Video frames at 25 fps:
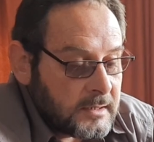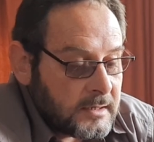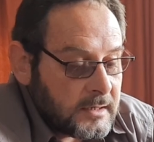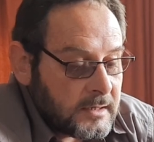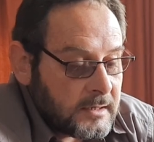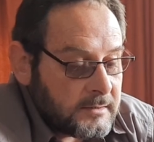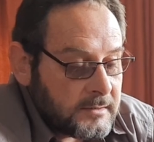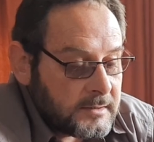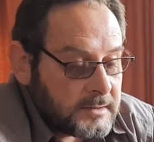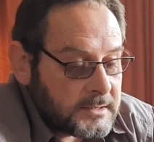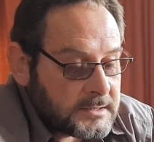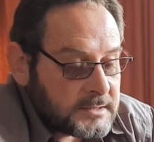
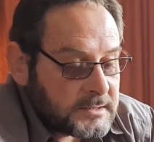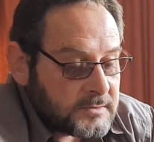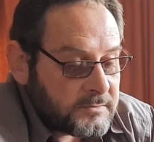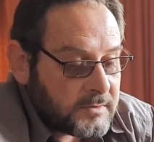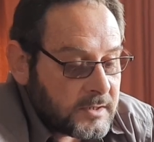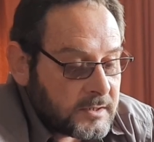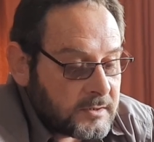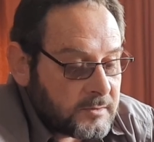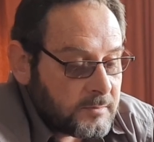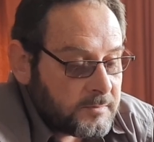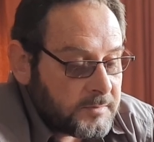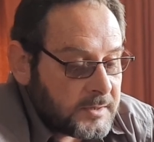And then just
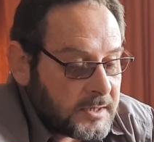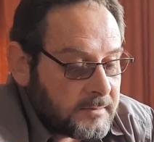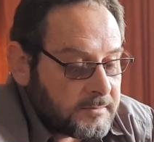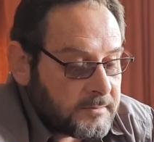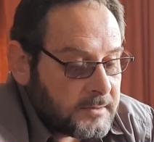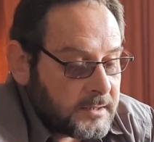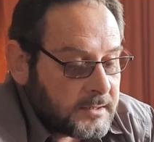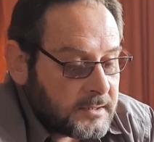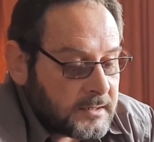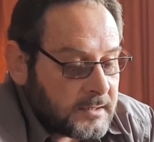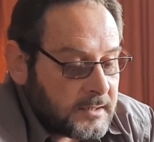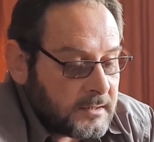run your pipe
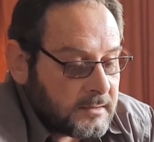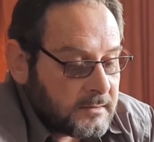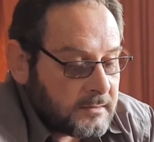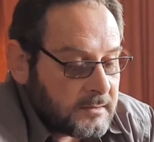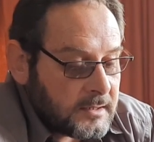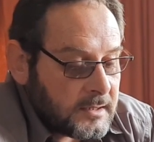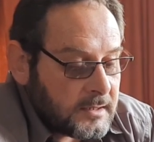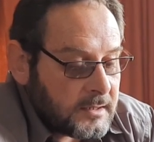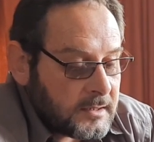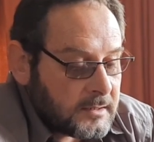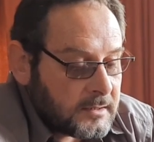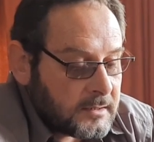cleaner in
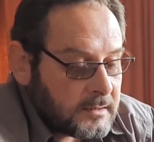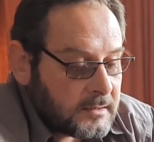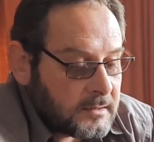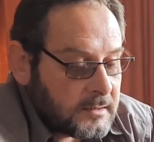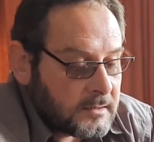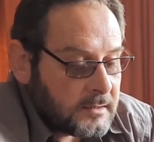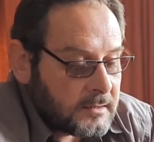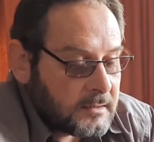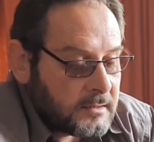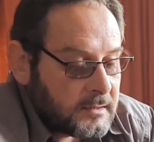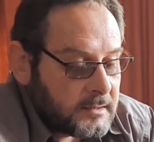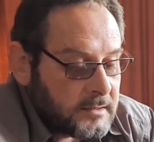there,
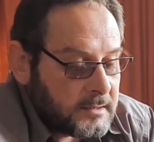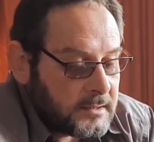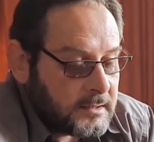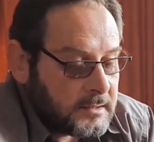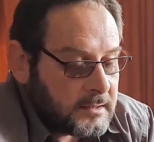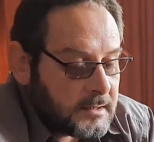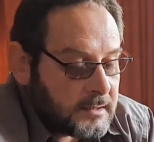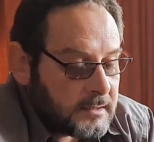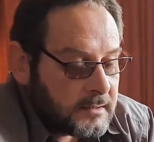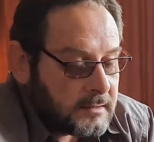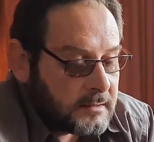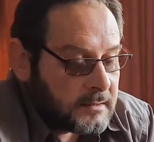clean
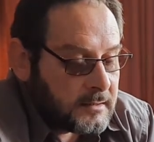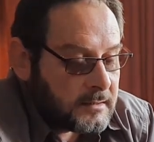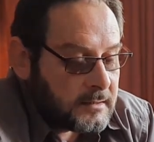it.